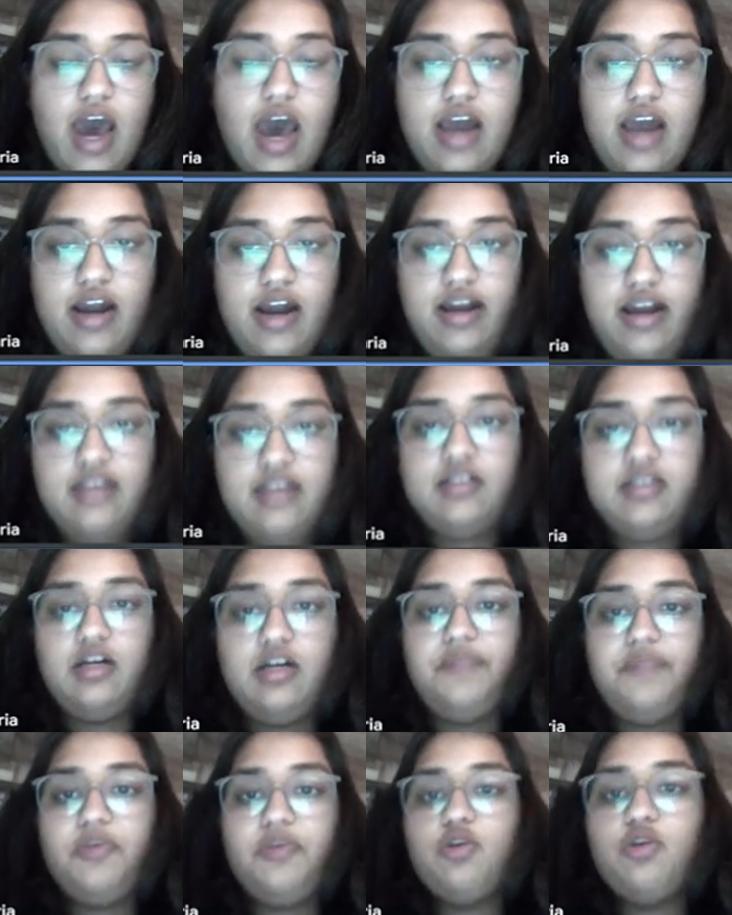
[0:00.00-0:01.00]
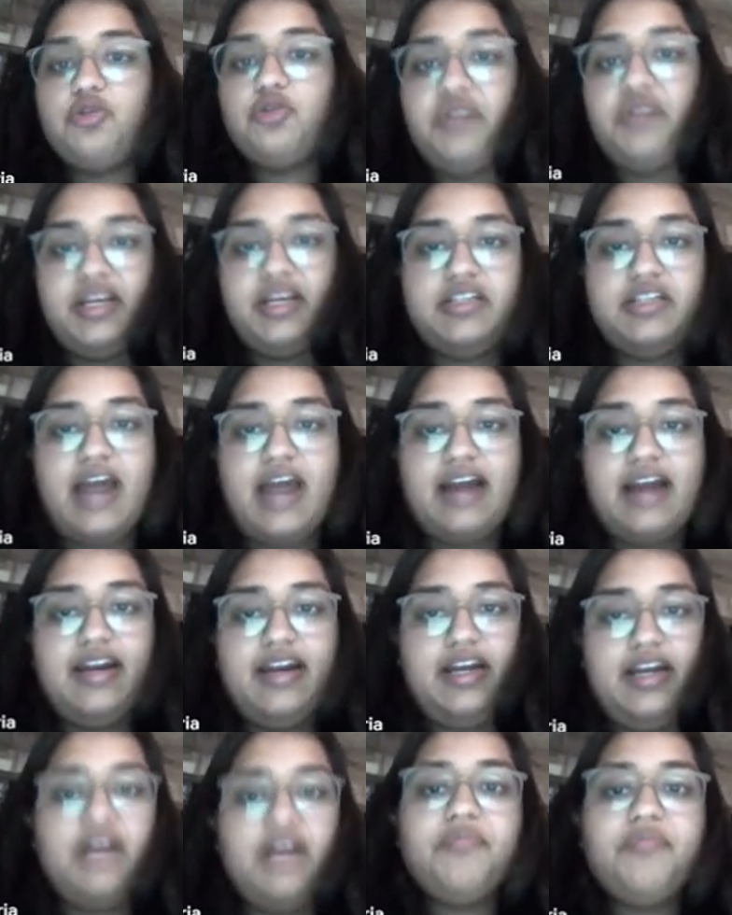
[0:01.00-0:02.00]
and it is used to extract
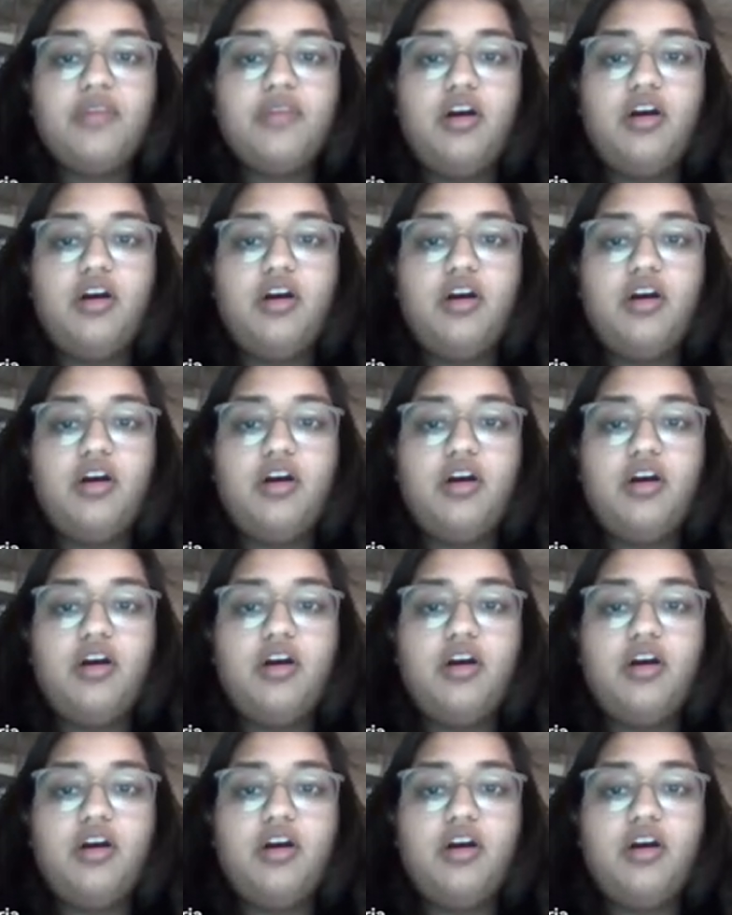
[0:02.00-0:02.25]
data